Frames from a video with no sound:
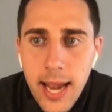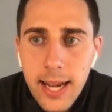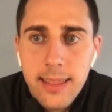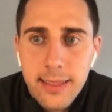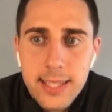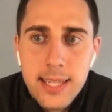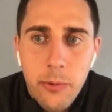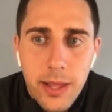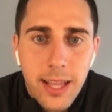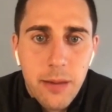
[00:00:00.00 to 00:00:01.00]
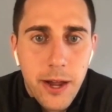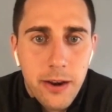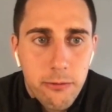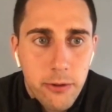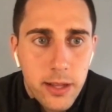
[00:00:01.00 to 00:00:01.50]
And I think that's how we think about
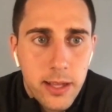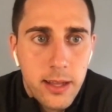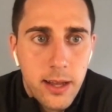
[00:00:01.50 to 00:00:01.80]
it really.